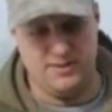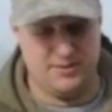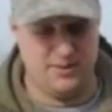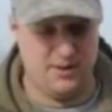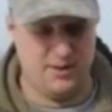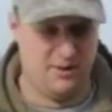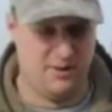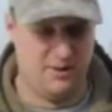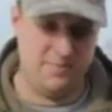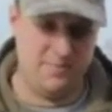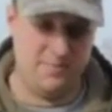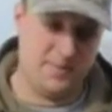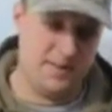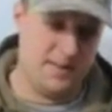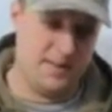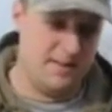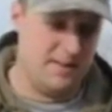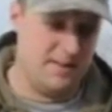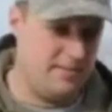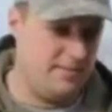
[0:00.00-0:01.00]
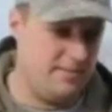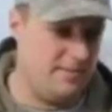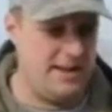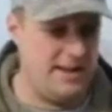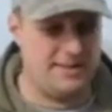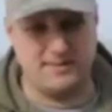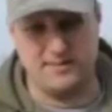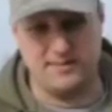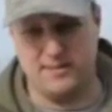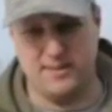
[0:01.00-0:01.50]
So
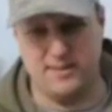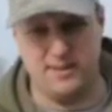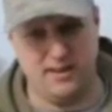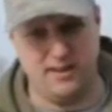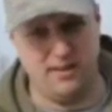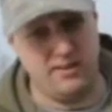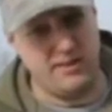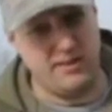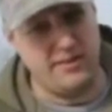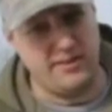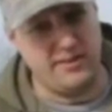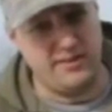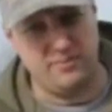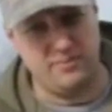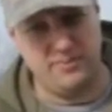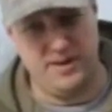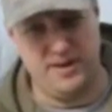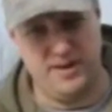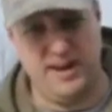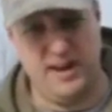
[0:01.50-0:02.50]
it's a little bit.